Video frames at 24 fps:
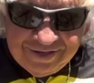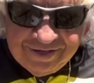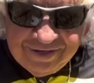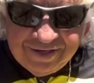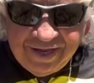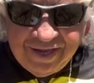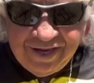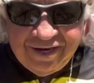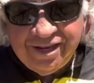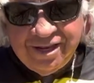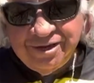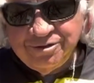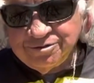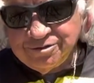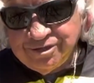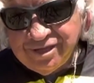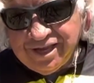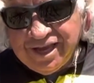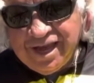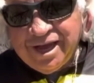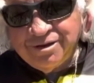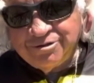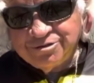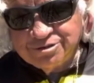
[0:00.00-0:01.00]
And the
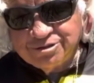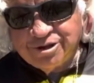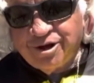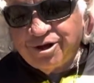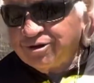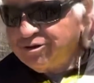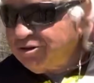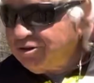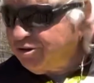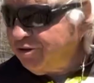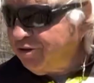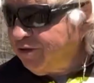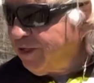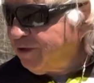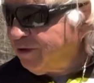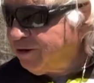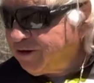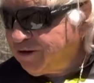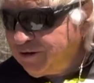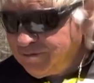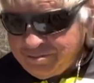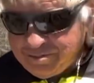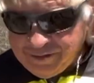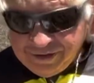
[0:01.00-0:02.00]
guy he was talking to, that
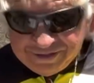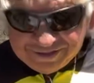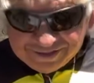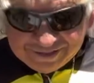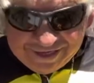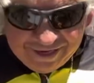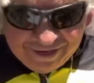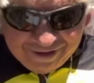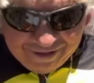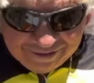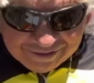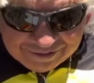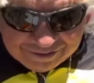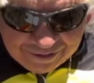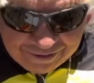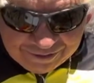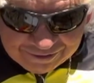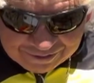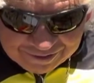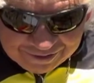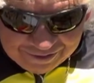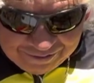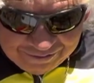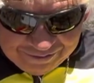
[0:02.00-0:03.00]
could be sent us
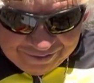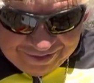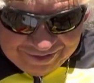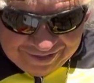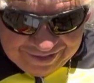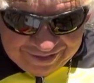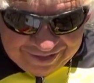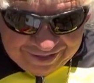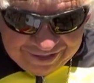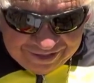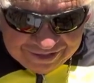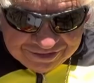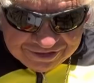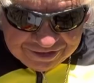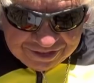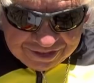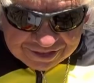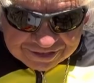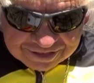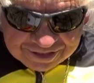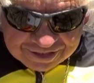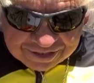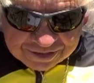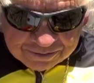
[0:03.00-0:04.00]
also.
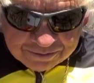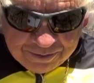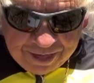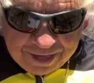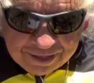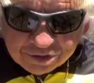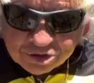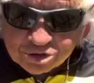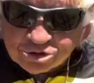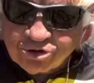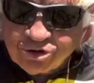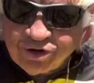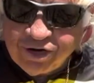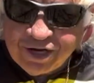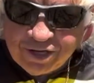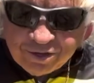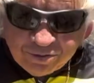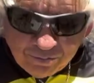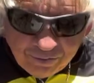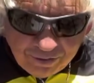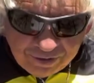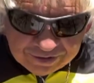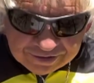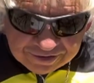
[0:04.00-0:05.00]
Just as my strength
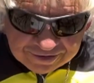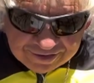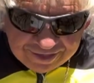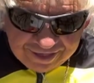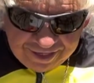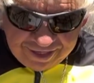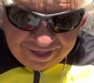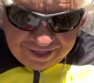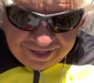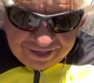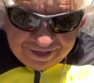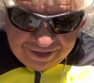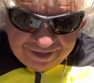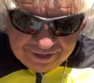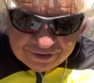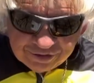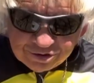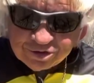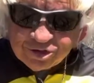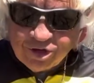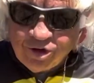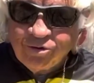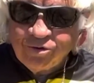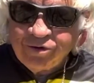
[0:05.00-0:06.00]
was then,
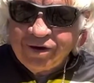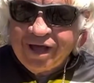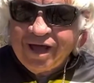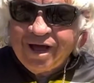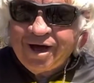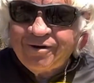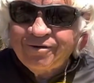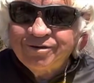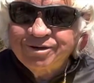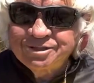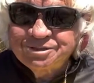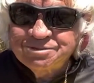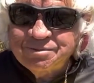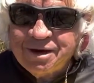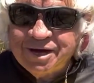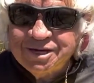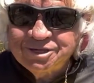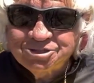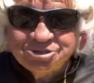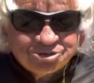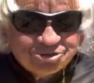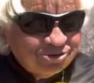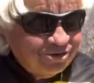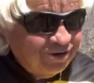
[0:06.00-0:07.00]
so now is my
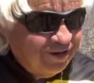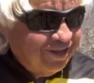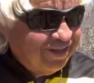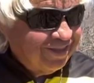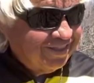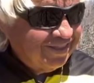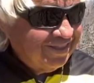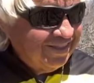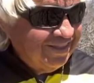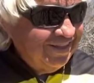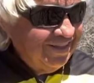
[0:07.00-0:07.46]
strength.